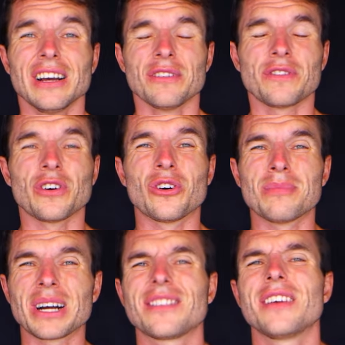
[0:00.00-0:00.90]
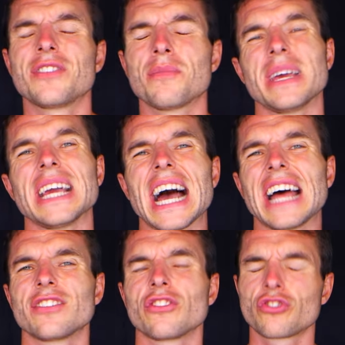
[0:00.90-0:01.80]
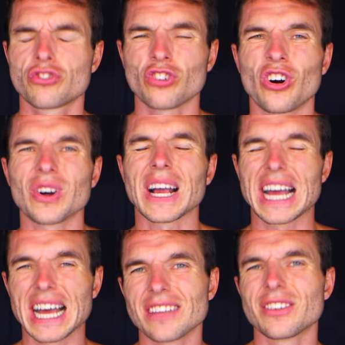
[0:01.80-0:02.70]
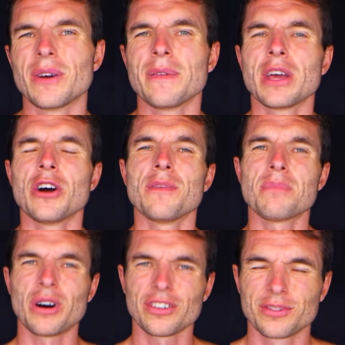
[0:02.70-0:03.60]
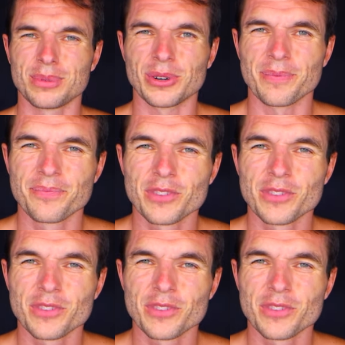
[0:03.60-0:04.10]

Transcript: for my teeth to be as strong as possible.